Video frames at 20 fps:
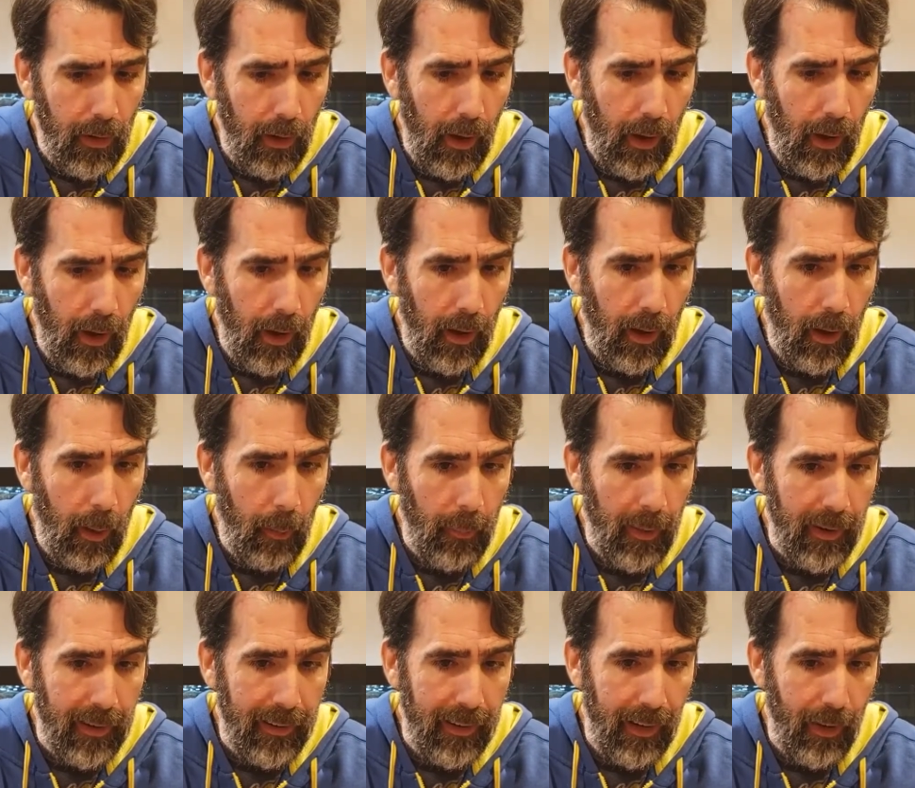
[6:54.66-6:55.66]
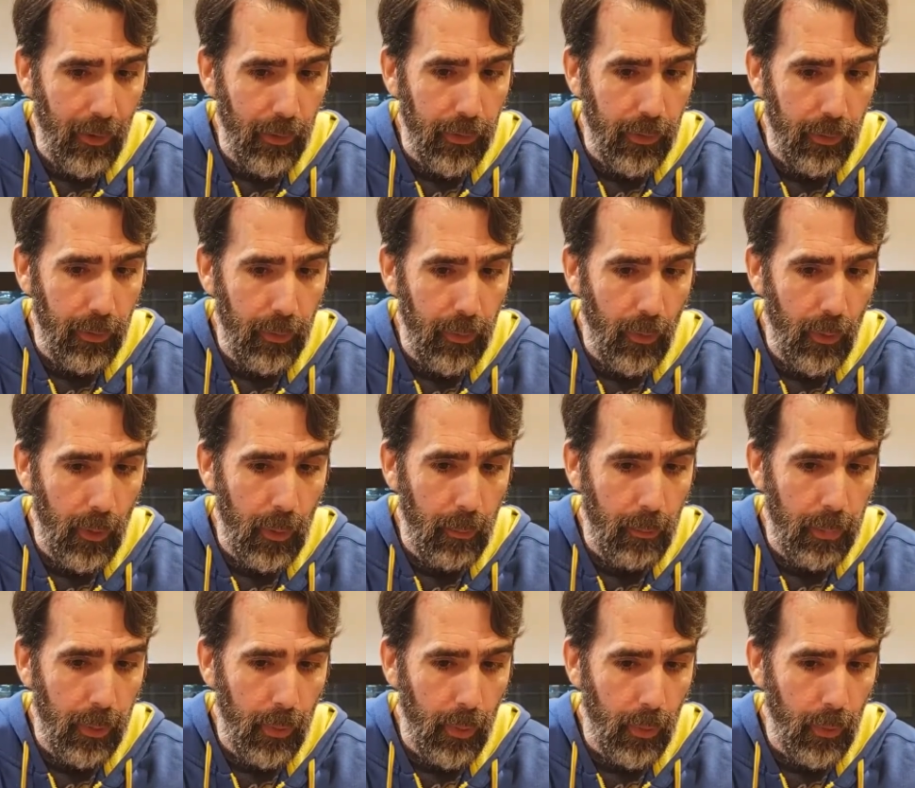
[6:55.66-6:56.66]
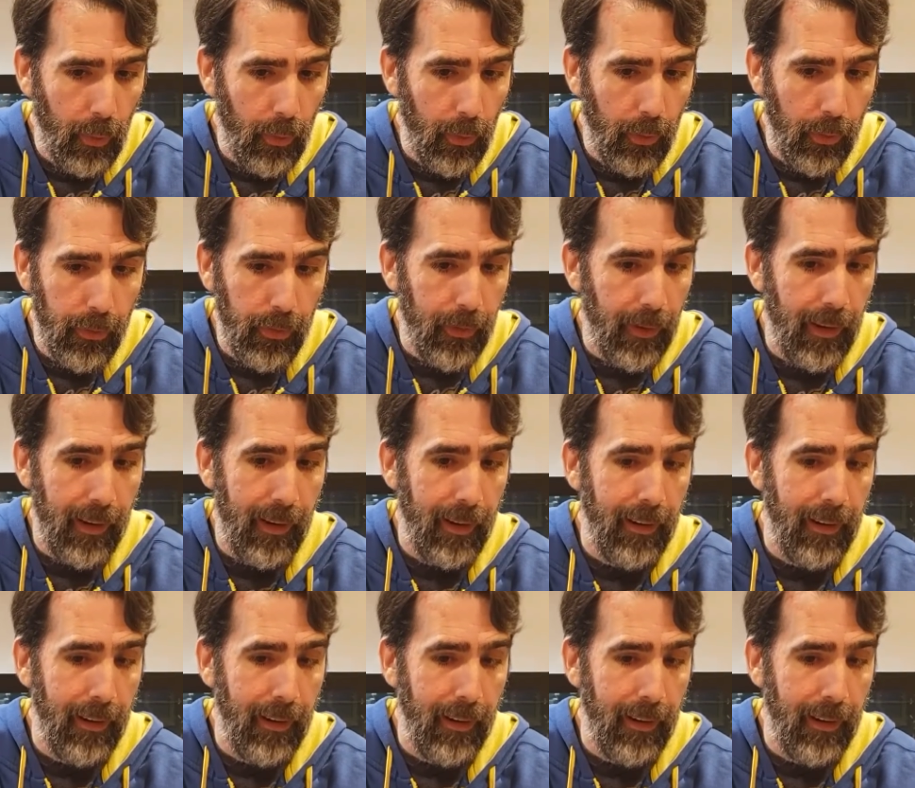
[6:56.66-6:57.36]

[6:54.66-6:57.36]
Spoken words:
Calciform Poles.